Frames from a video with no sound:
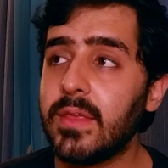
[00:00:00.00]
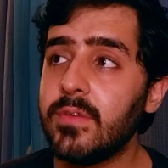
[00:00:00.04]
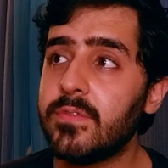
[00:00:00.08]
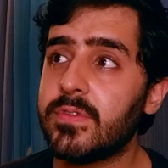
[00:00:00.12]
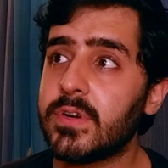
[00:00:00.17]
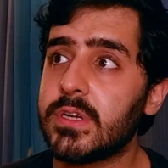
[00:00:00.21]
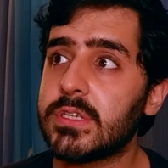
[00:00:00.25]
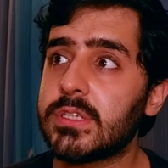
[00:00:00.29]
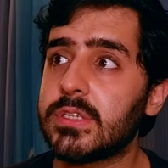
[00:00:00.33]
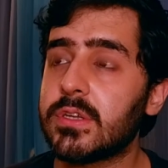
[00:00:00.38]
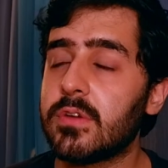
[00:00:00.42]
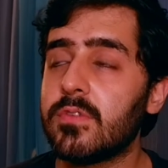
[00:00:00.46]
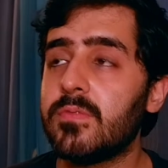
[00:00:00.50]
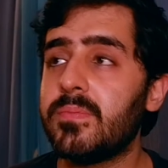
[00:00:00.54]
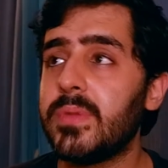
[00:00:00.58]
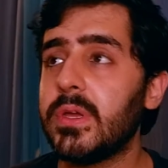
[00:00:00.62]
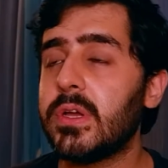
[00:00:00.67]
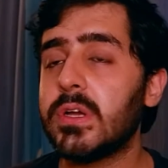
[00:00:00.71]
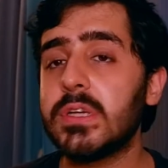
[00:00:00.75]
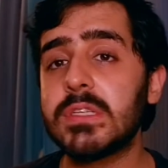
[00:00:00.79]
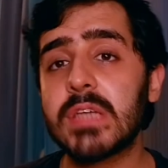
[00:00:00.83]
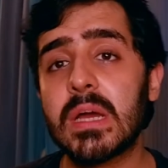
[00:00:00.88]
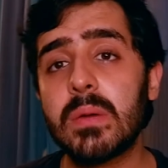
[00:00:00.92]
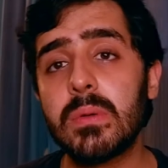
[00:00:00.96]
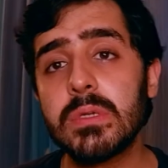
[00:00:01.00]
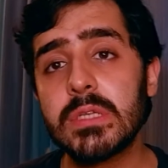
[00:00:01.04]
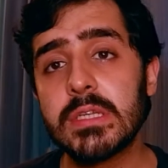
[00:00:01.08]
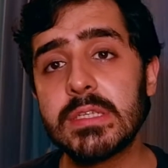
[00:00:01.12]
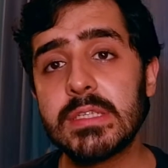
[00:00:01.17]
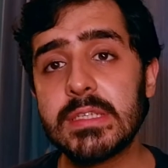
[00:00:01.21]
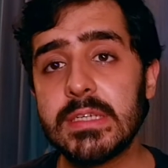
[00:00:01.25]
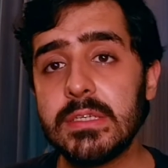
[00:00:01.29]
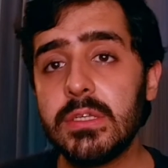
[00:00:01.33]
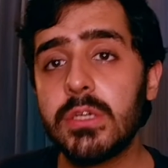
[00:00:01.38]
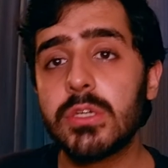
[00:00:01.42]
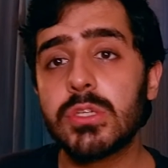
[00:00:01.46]
I think first off, because I
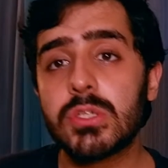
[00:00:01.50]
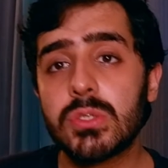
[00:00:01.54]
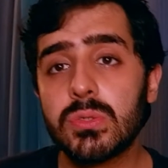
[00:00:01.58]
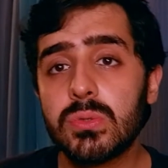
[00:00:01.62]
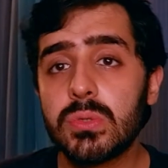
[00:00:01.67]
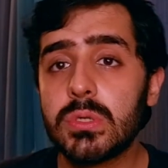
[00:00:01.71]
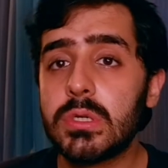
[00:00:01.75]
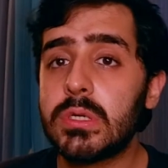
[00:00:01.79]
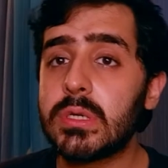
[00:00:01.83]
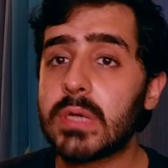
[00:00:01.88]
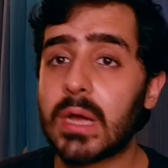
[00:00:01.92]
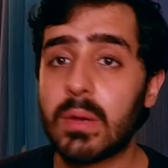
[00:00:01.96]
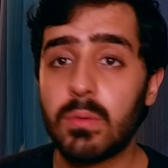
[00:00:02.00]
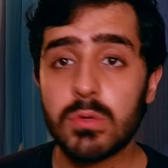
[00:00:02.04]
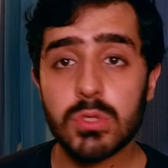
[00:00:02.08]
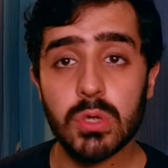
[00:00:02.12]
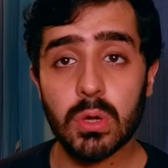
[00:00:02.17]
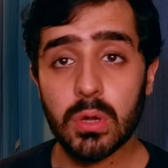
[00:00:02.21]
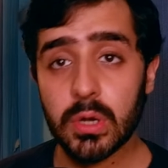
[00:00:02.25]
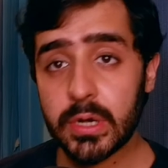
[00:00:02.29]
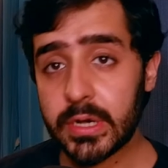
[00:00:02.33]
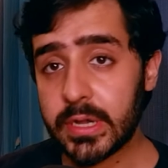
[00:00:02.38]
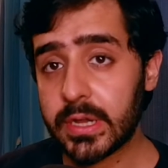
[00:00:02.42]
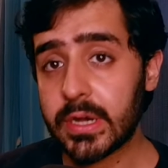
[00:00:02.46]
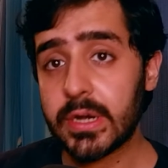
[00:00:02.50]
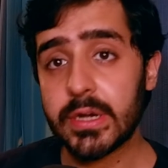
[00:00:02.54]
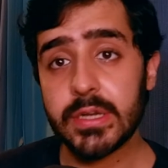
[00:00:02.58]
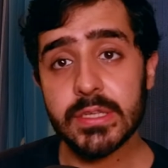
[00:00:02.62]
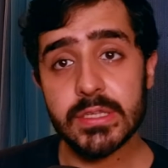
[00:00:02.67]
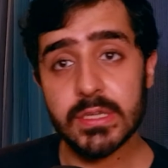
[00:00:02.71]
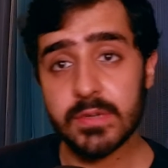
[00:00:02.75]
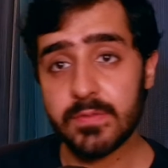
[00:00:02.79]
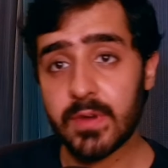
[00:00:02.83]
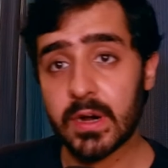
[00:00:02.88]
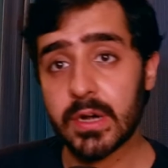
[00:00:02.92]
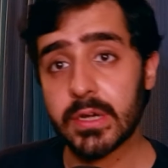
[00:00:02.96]
was a senior student, I was already
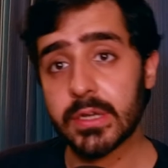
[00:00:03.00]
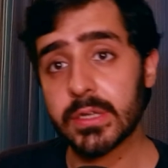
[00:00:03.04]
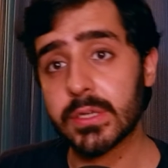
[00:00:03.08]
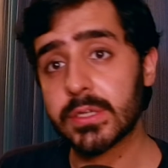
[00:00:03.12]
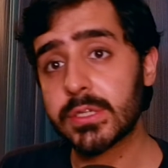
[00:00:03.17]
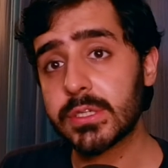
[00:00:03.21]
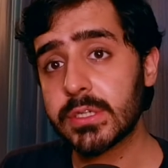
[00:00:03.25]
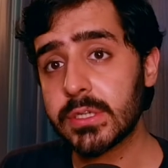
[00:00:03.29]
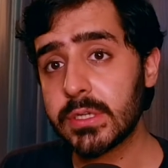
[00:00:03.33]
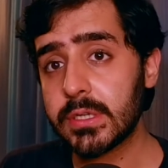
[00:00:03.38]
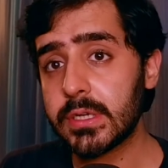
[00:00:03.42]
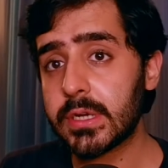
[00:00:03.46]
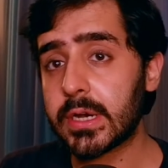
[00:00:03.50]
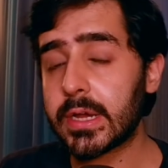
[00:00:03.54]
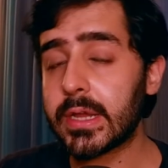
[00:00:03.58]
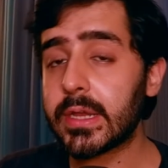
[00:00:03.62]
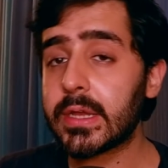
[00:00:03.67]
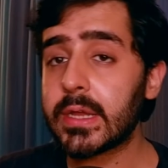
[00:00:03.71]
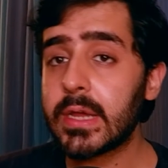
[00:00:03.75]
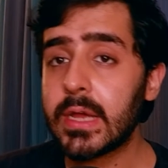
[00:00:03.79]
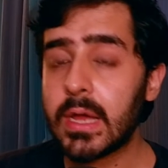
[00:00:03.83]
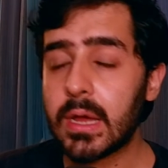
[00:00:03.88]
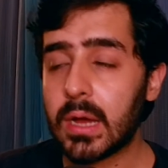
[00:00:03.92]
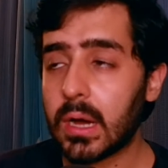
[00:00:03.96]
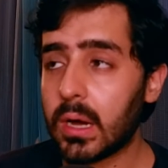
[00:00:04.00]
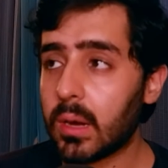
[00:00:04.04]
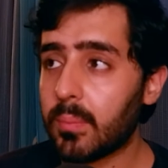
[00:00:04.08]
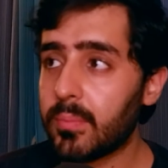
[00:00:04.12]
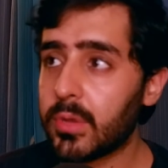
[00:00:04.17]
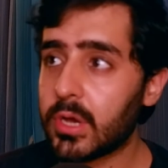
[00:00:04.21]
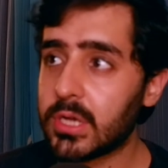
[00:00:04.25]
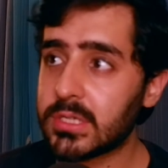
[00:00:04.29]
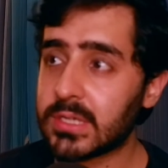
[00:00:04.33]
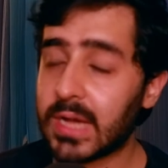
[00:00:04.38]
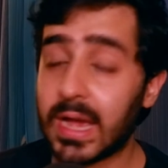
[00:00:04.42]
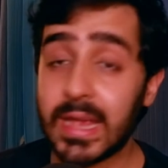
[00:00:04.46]
at a disadvantage, right?
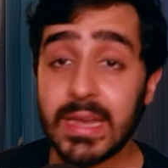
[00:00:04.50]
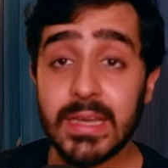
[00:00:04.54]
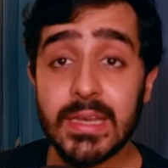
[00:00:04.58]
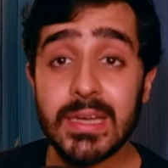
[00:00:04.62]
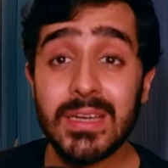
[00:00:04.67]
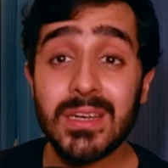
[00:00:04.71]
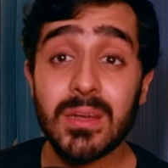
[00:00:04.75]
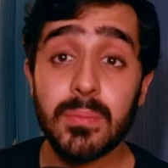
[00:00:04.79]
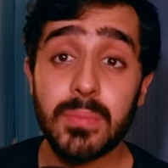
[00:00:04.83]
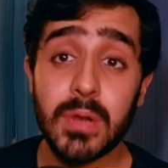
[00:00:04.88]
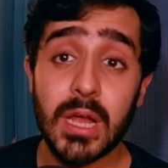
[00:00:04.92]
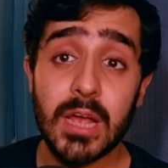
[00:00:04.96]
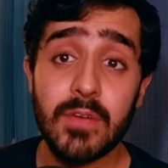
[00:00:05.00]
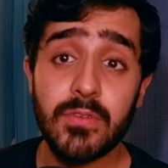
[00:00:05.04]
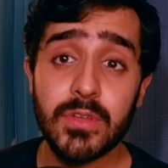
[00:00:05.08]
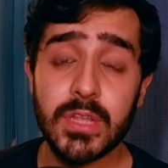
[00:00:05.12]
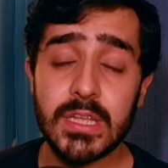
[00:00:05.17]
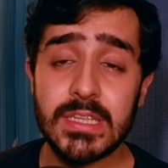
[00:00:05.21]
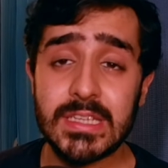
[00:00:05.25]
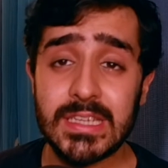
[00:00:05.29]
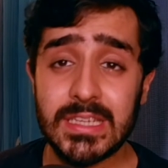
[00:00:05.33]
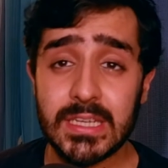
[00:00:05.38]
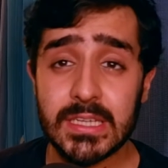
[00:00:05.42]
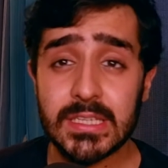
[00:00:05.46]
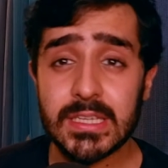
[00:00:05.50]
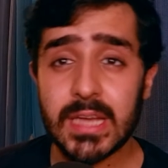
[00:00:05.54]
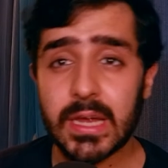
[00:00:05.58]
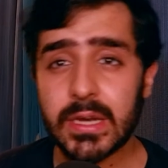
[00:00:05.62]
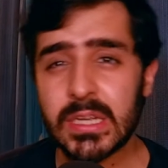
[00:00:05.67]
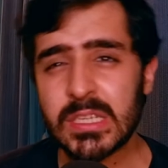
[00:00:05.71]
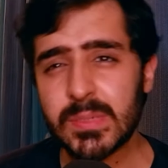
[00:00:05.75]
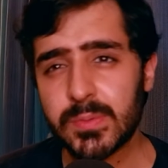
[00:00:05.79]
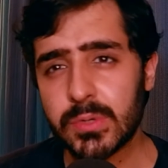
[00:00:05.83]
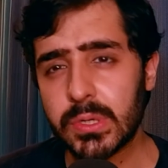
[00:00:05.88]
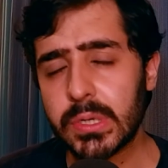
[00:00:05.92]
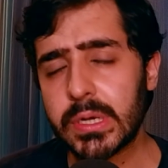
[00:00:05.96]
Because I didn't apply for the senior
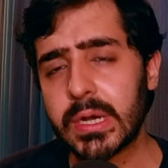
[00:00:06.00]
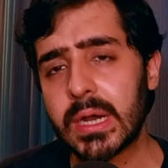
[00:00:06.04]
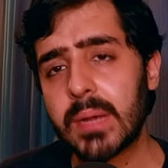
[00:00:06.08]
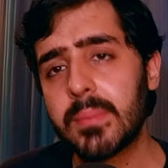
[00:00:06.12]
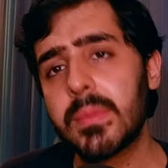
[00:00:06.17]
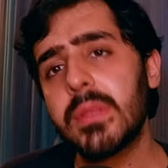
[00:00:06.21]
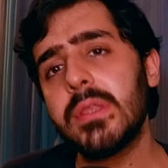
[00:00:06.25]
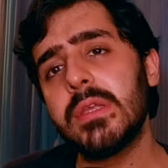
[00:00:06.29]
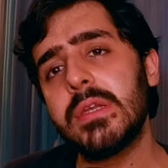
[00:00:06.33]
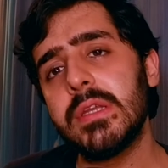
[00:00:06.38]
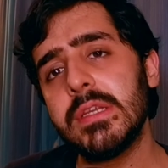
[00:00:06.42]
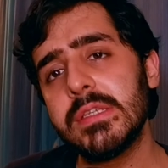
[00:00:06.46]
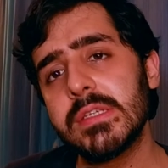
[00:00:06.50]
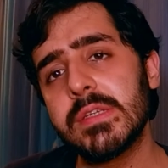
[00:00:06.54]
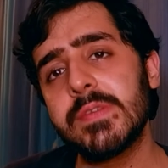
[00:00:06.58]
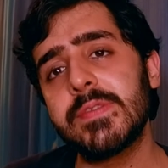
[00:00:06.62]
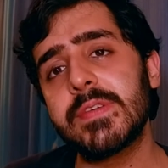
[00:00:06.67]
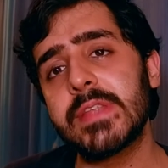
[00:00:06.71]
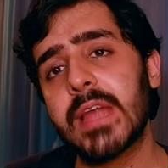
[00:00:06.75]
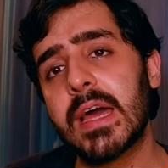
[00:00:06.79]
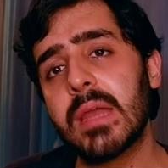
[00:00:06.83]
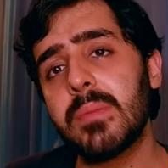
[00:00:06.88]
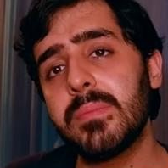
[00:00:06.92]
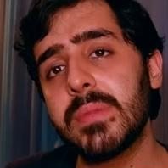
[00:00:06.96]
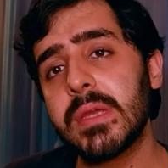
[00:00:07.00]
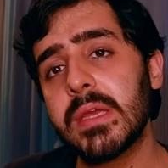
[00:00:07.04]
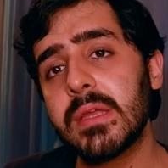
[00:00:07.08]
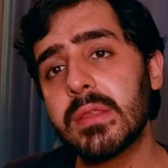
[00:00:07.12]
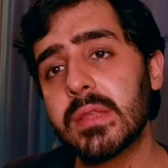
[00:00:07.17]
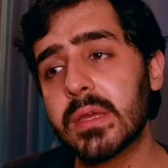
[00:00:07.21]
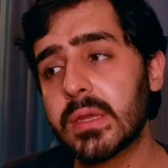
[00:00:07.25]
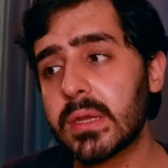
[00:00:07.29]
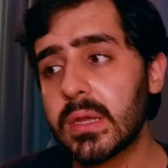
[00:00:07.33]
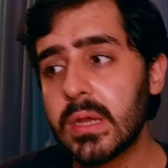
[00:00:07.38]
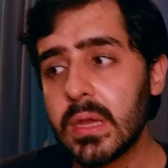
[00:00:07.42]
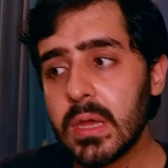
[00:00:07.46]
status program, and the reason for
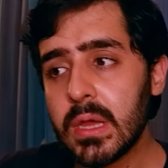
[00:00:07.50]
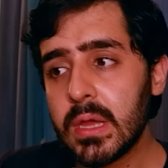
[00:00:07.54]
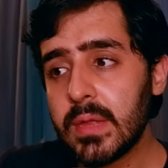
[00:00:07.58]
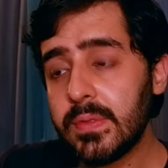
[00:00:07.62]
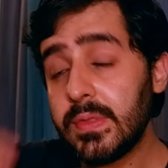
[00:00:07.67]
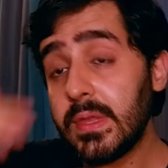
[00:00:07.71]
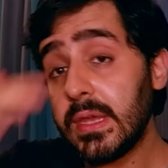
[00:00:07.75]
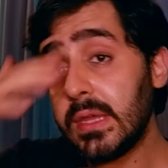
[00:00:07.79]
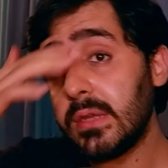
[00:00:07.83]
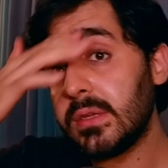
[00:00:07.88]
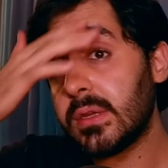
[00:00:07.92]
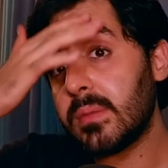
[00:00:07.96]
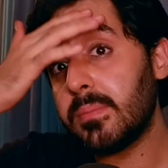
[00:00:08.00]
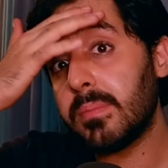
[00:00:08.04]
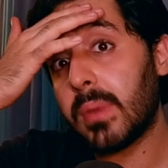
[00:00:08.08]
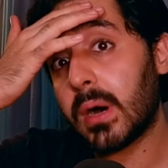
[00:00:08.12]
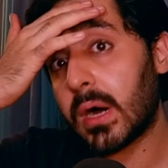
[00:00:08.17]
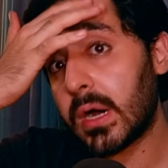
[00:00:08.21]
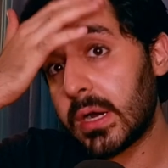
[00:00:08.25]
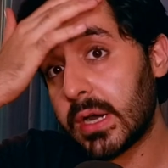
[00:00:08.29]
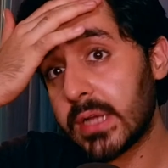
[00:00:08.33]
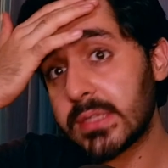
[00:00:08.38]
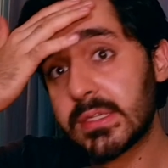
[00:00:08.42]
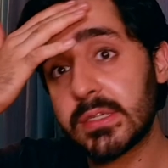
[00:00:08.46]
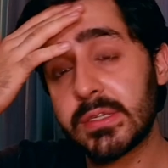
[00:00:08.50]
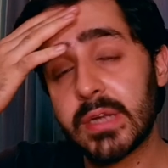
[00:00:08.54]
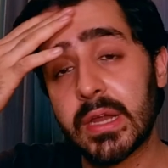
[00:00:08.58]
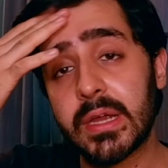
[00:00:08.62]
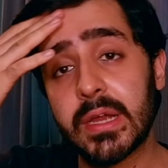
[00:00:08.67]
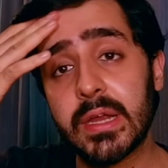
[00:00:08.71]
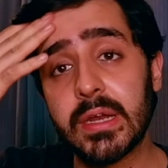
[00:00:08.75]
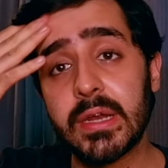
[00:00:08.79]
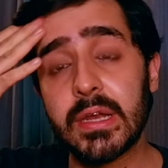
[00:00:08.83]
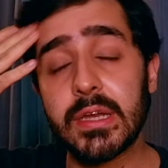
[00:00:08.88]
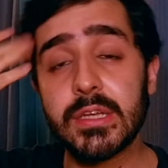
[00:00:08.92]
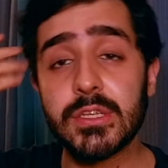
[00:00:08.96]
that being that the Indian bar
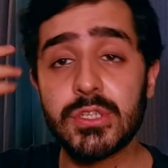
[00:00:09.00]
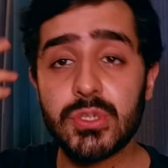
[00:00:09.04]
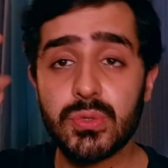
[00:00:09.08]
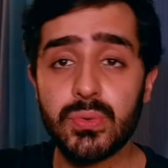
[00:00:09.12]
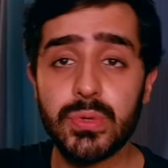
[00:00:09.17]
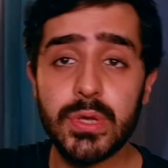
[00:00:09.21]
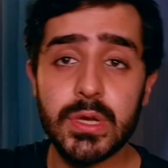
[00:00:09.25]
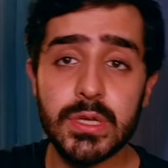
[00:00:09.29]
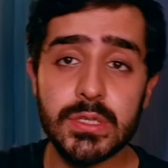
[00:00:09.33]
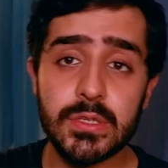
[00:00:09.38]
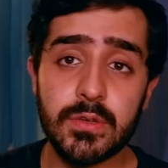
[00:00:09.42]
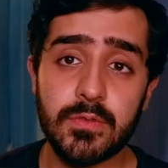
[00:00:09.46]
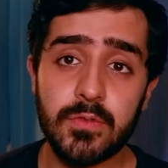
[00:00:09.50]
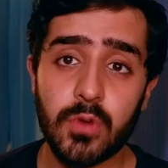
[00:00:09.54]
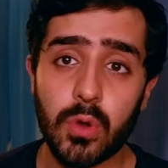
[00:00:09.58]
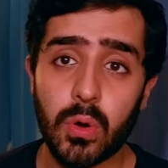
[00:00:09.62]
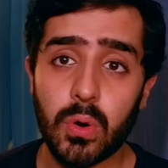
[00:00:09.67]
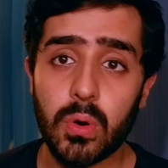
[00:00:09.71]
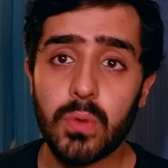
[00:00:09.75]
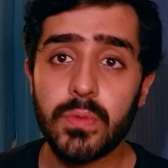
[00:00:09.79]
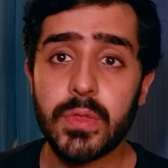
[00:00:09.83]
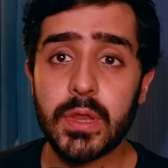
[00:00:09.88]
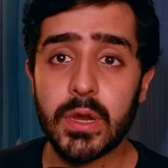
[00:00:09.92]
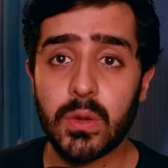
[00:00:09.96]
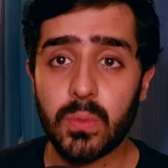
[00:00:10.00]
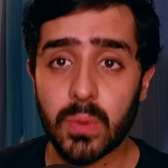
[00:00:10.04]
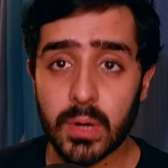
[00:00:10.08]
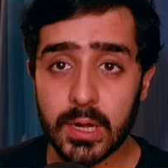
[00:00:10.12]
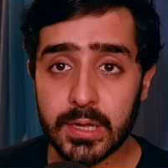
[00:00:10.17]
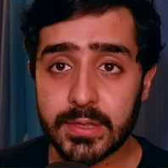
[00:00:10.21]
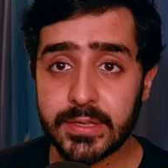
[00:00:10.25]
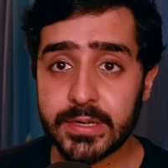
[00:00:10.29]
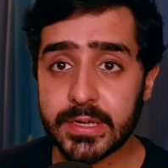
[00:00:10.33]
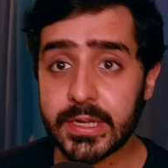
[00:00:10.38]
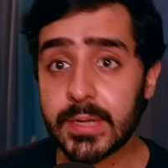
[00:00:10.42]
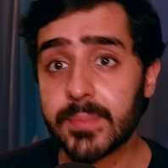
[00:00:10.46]
doesn't recognize 2 years of law, they
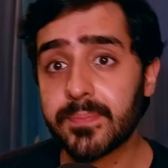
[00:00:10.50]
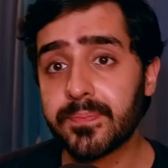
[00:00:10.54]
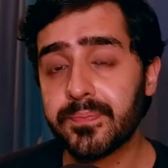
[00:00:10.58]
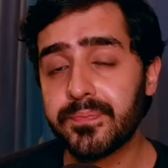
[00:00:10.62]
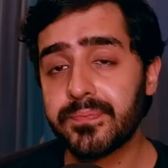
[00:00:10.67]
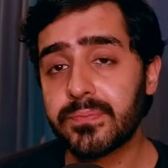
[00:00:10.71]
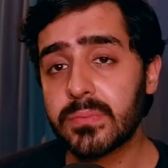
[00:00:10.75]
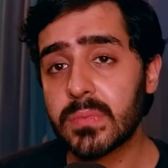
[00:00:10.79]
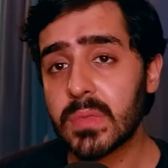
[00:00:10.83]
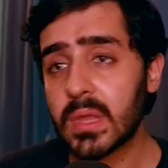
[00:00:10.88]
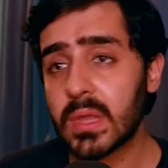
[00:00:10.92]
require 3.